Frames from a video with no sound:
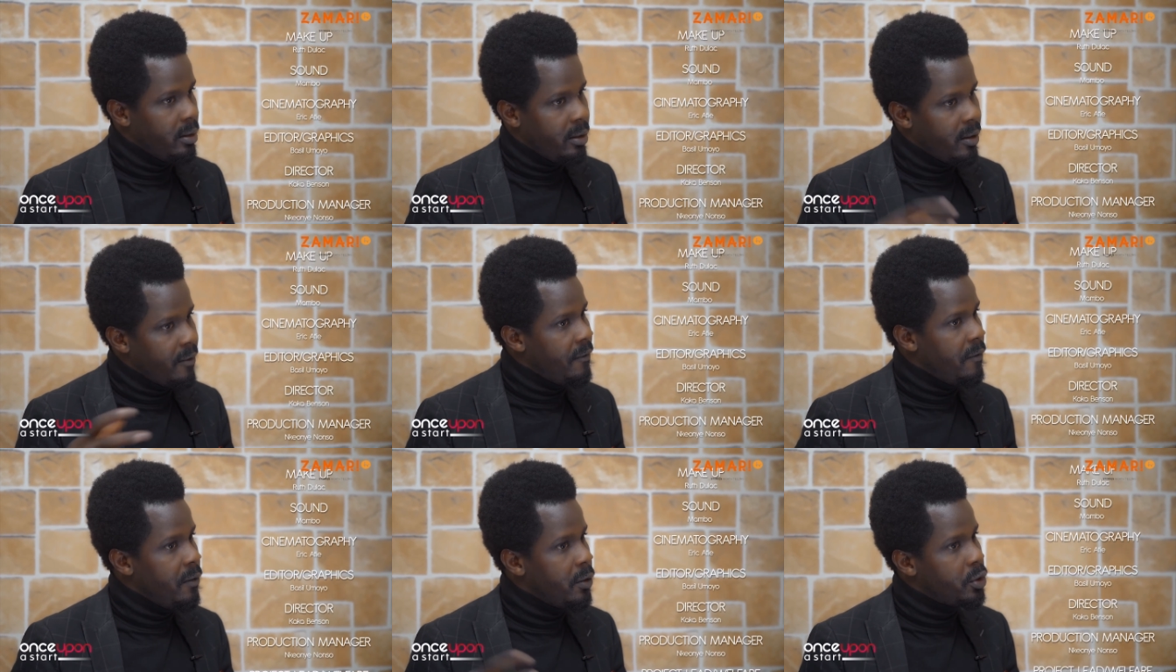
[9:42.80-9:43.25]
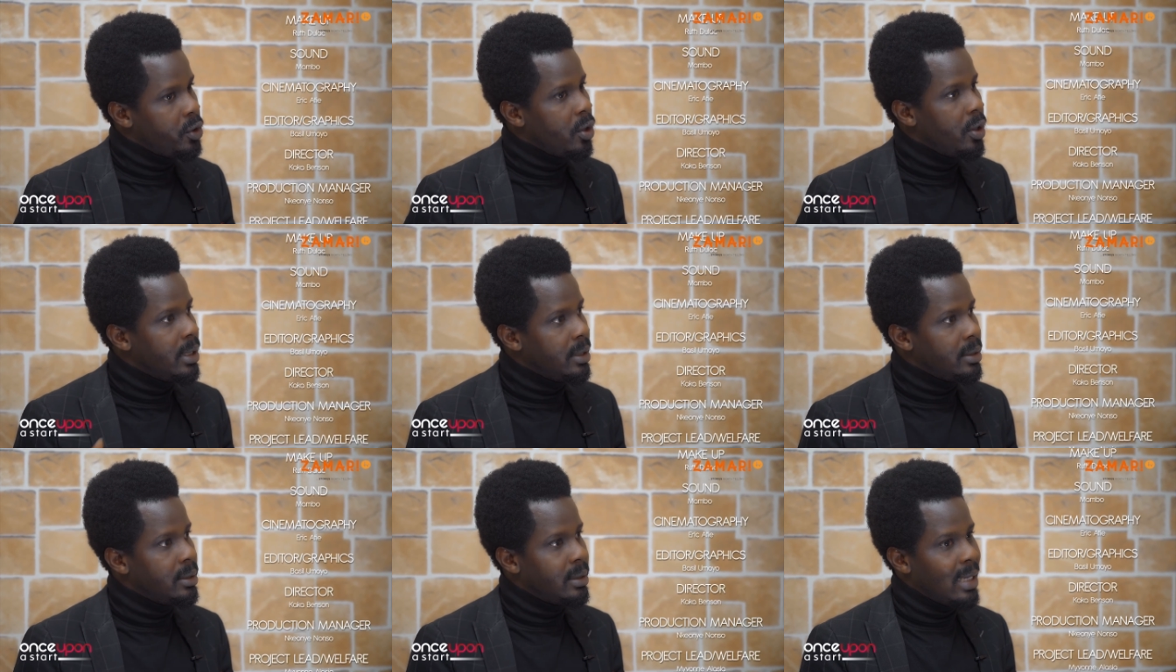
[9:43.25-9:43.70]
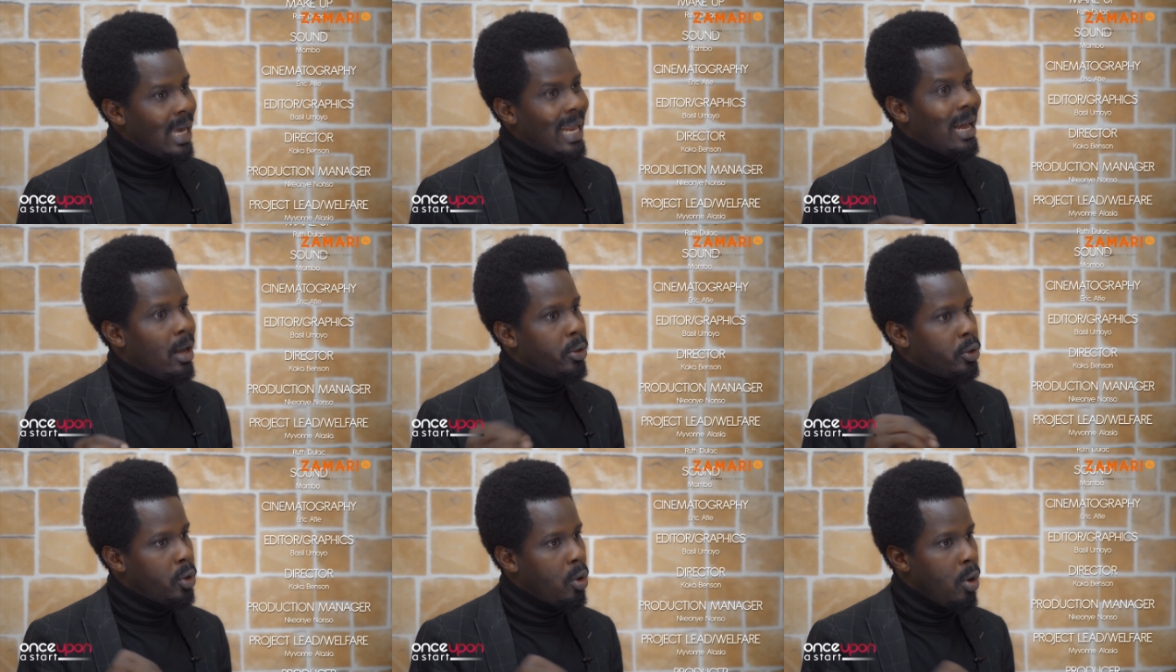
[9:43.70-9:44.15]
the future is
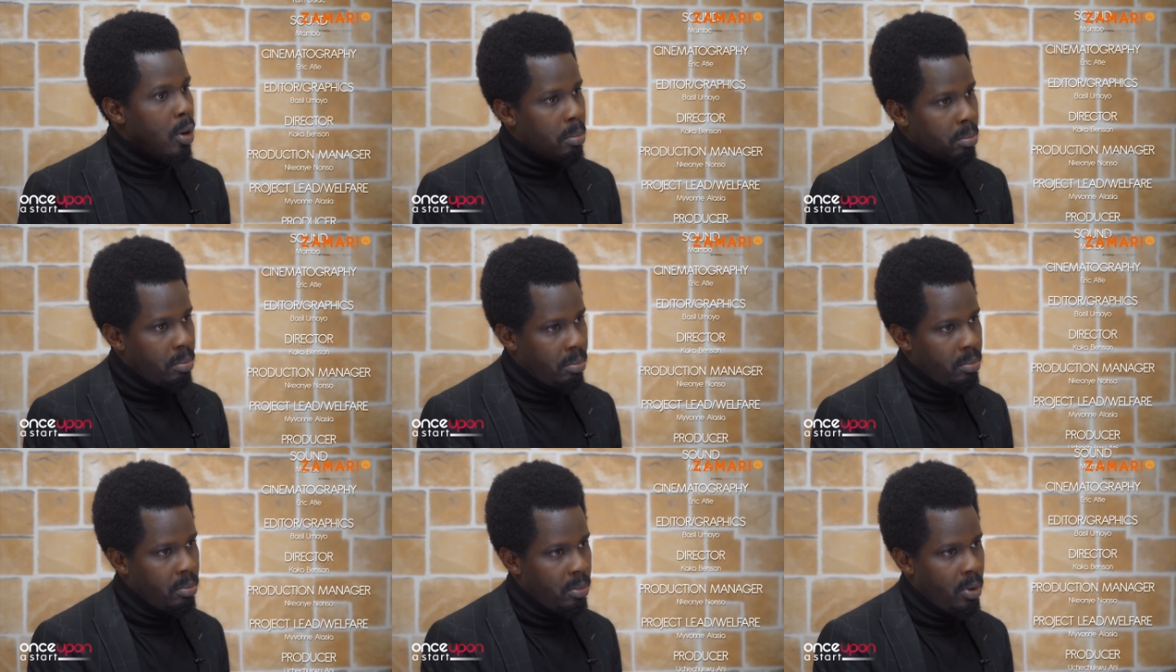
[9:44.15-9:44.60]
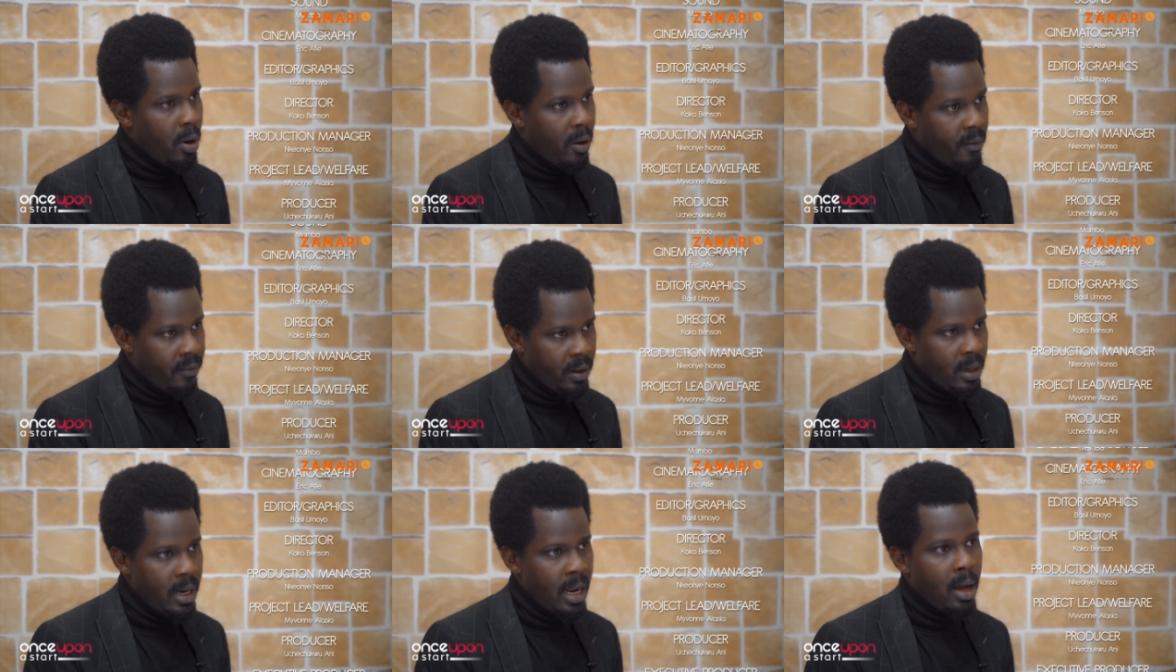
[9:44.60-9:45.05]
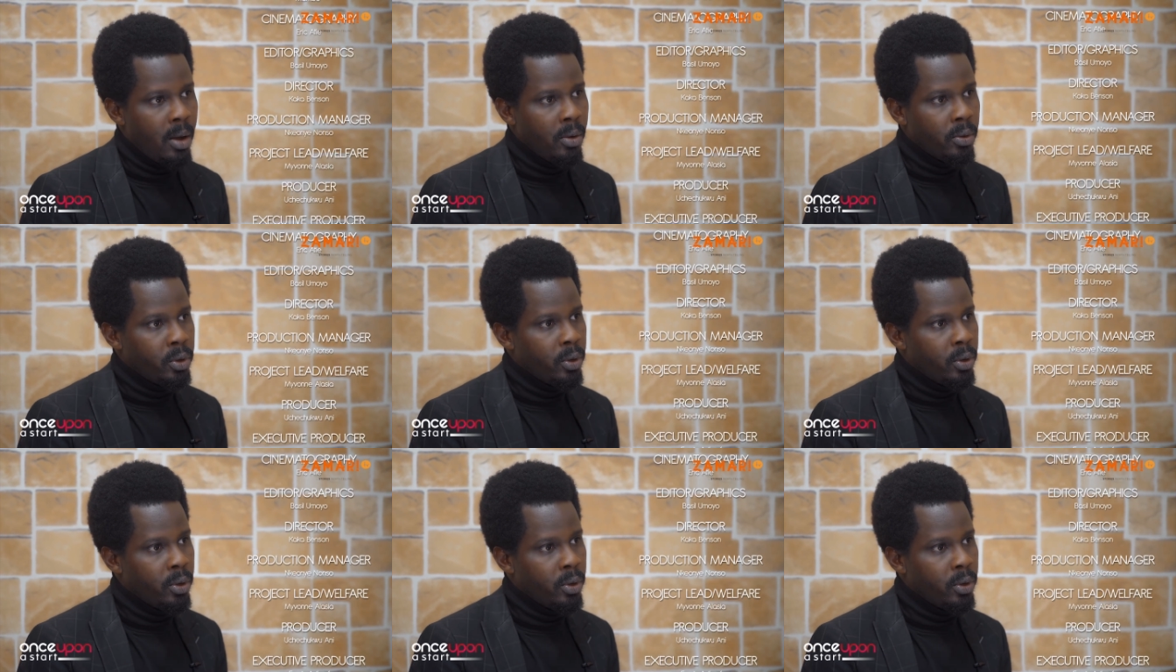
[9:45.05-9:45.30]
an outcome of the now.